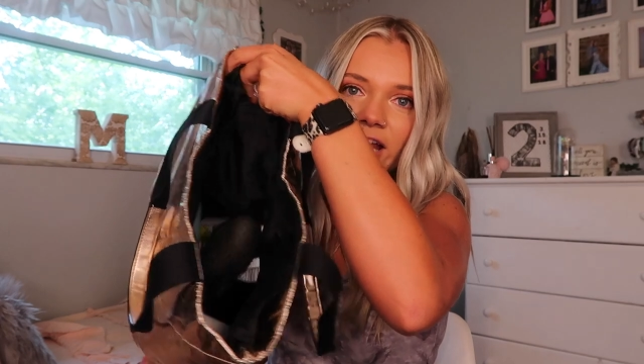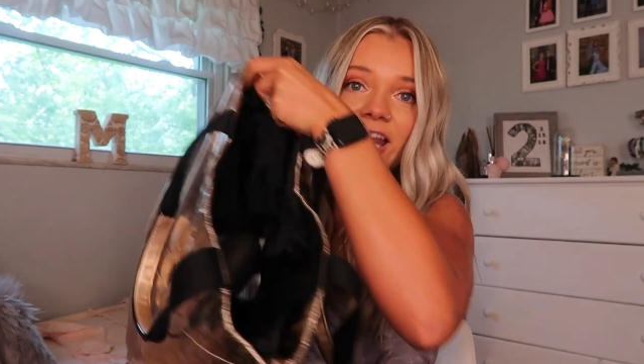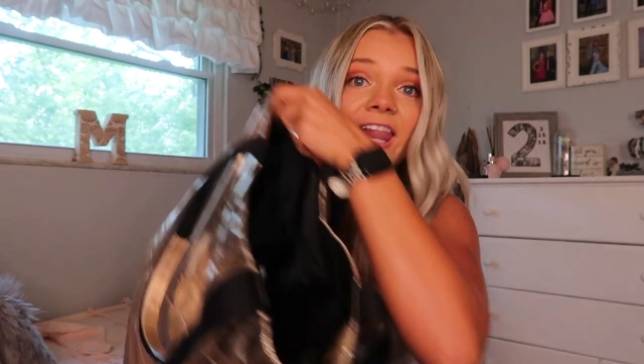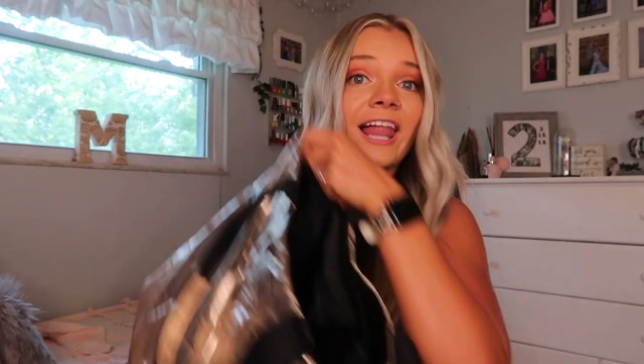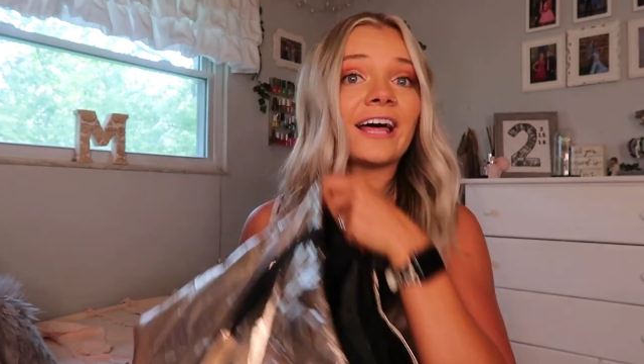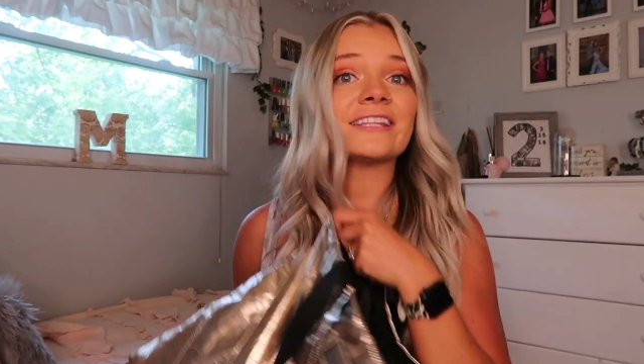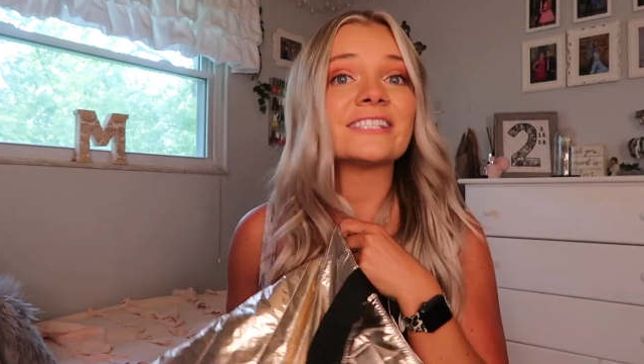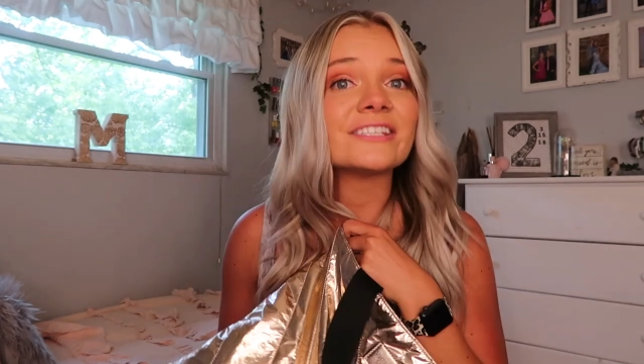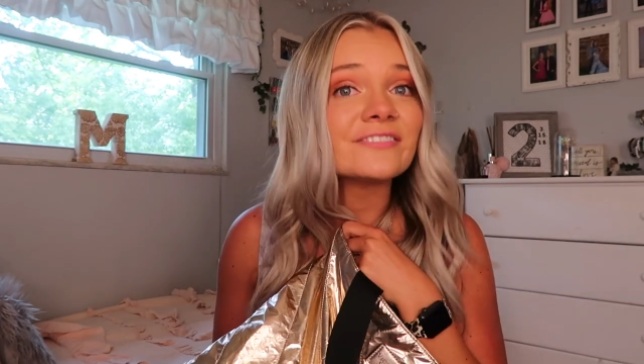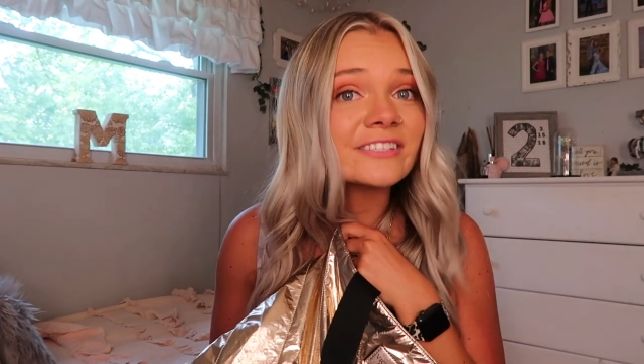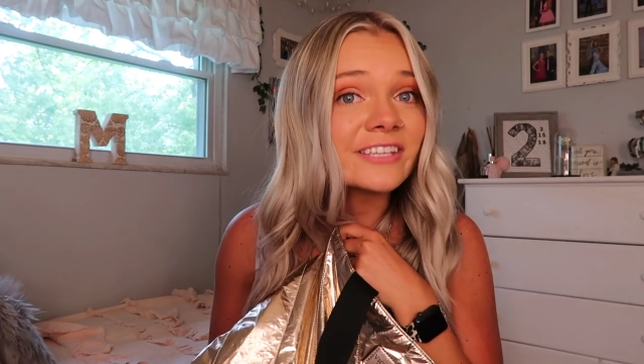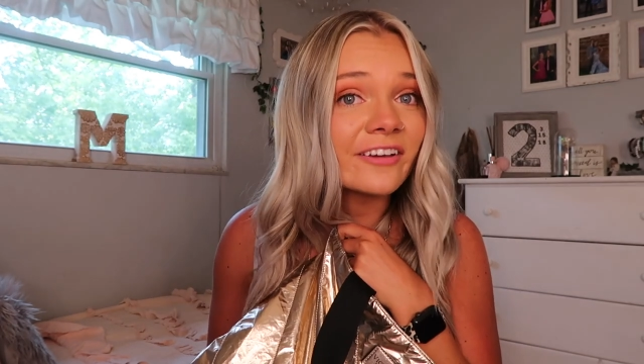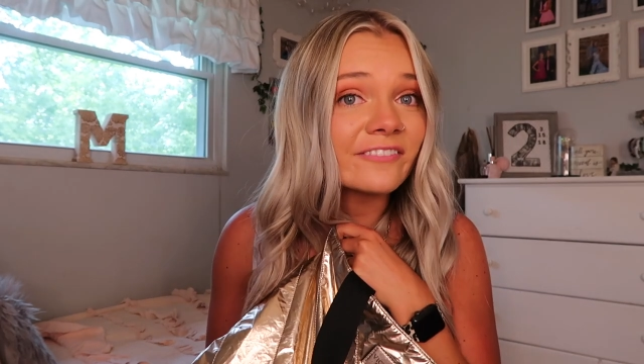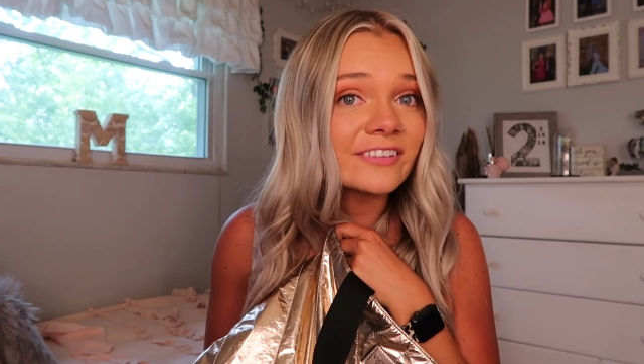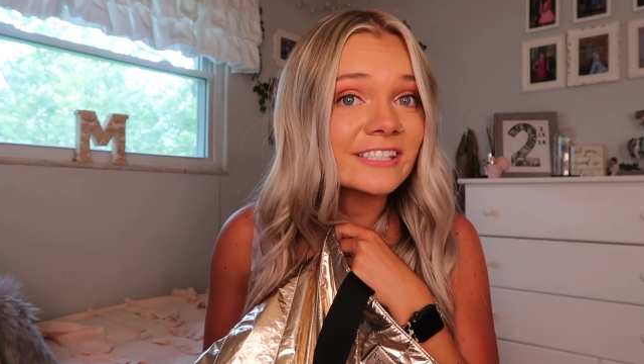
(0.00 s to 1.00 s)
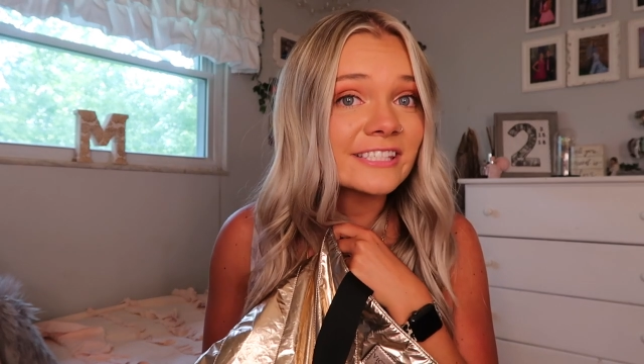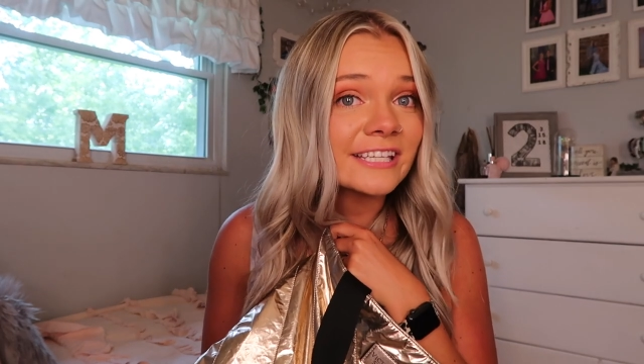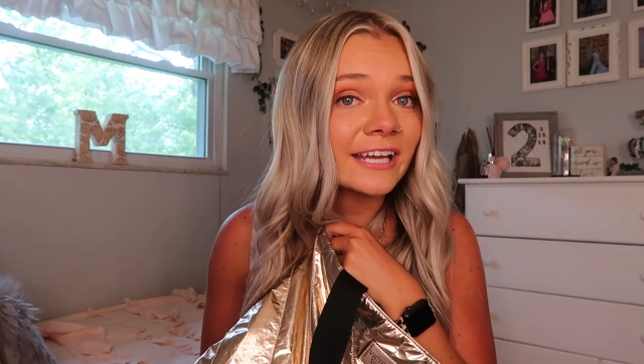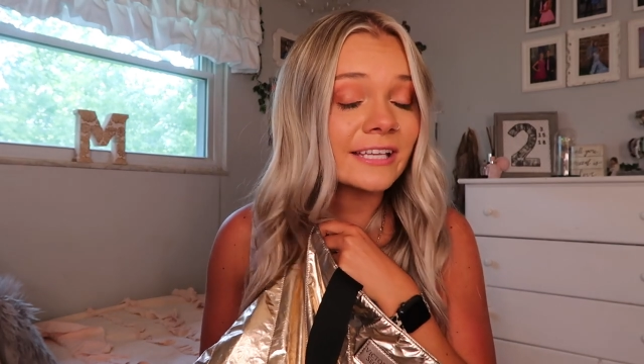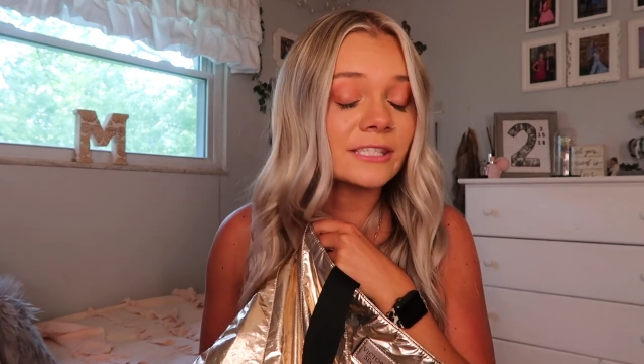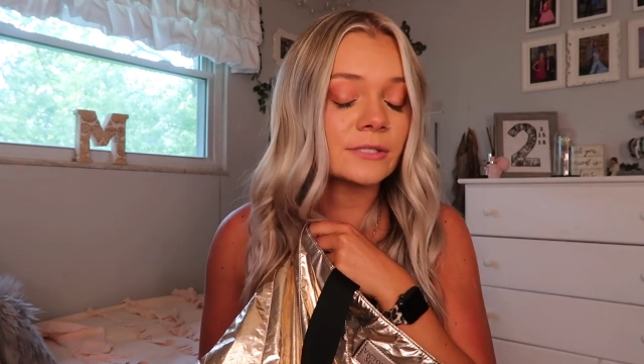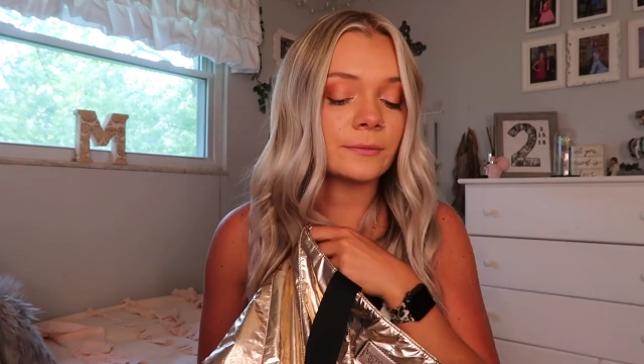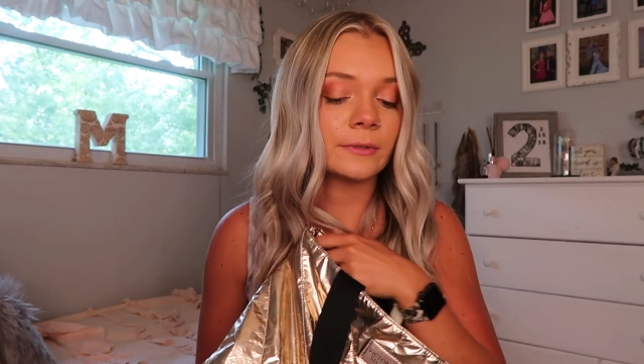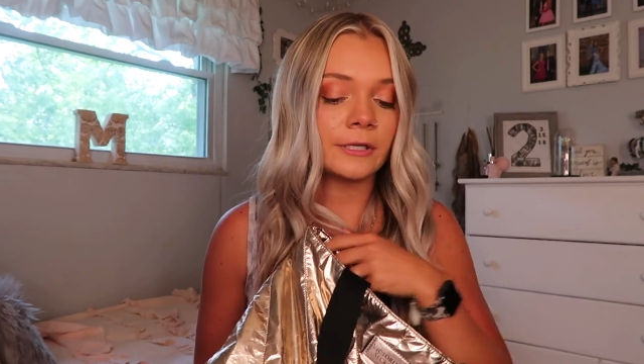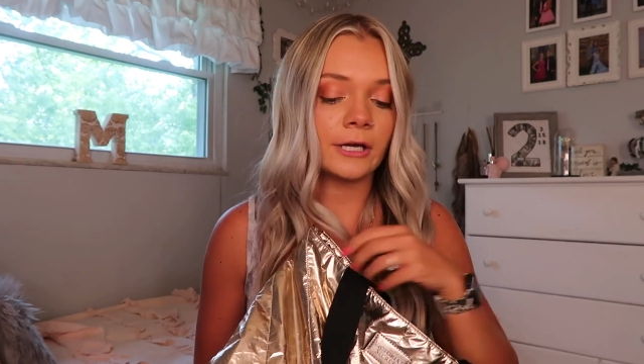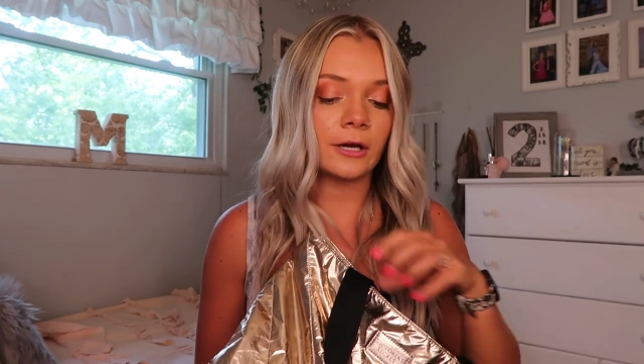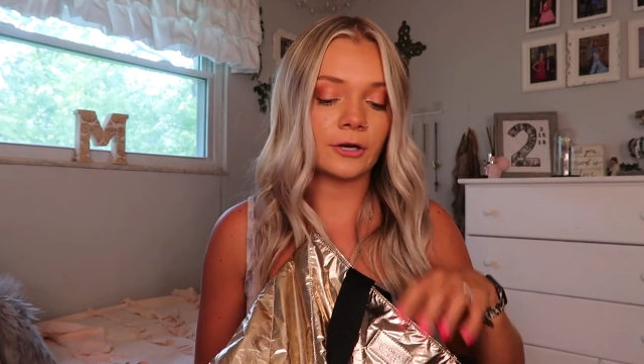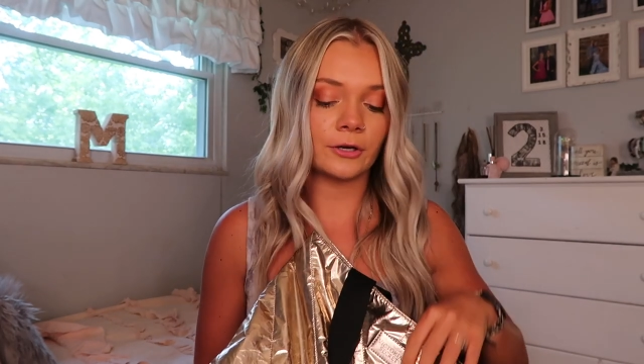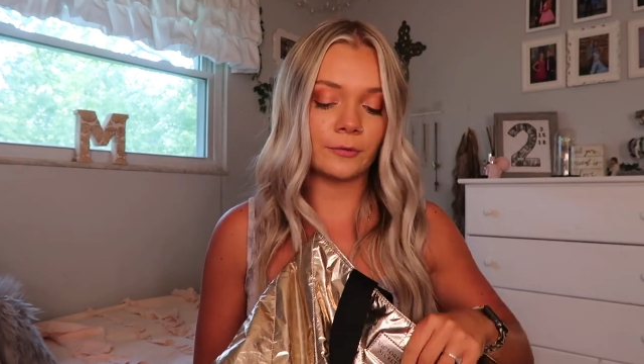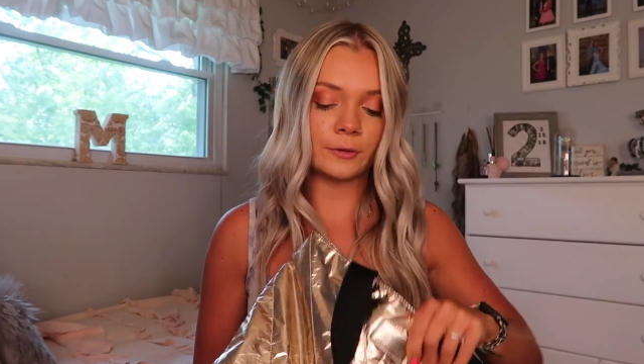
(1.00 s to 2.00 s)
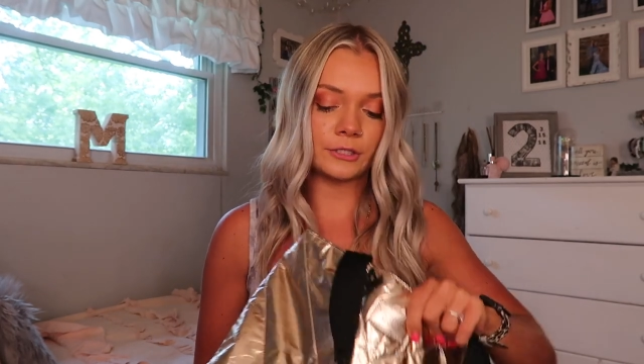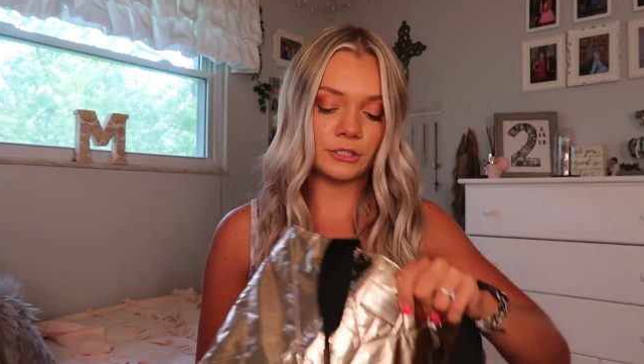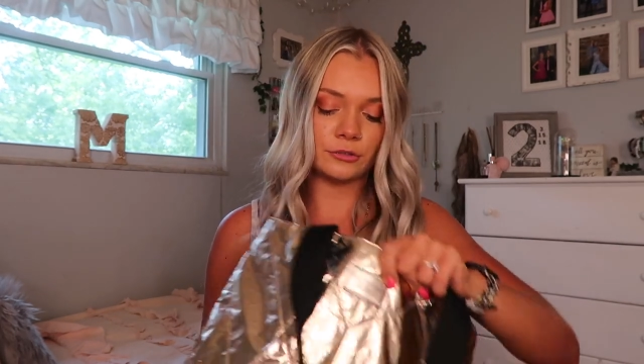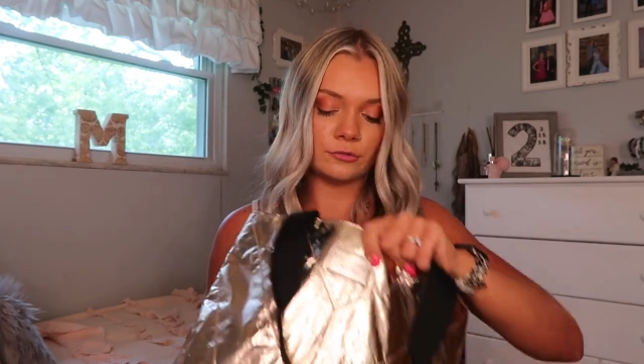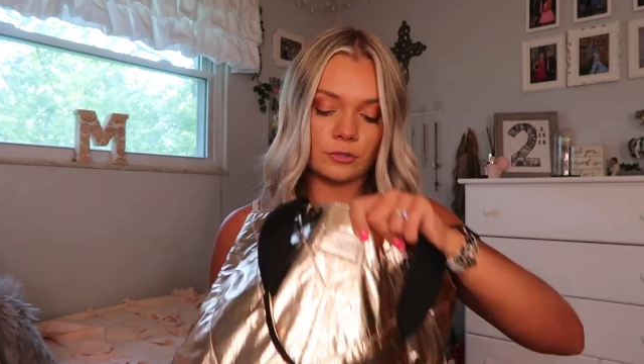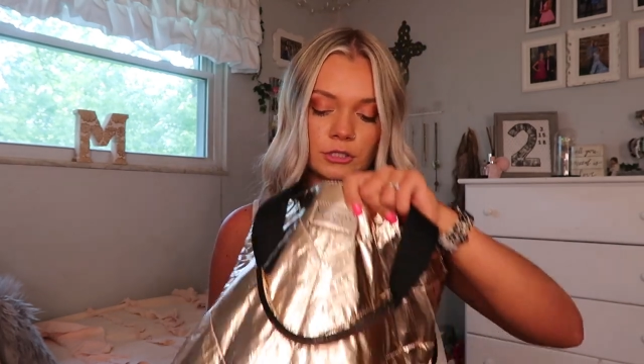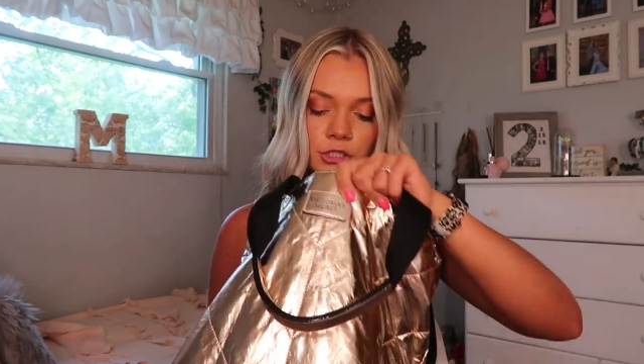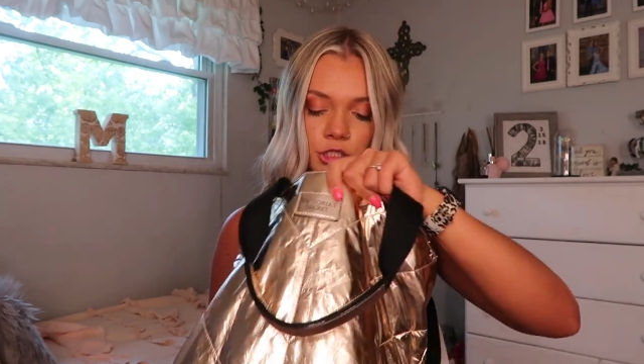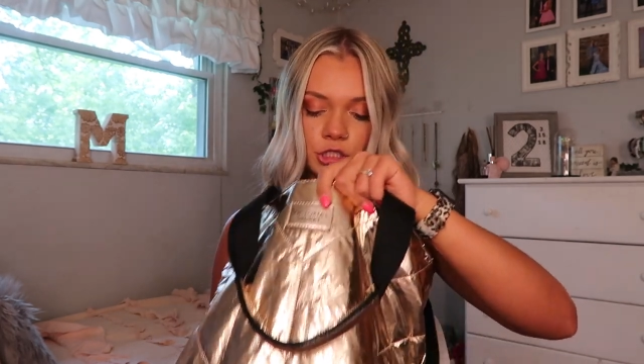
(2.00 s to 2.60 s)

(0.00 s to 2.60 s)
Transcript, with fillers: lots of stuff inside, so we are going to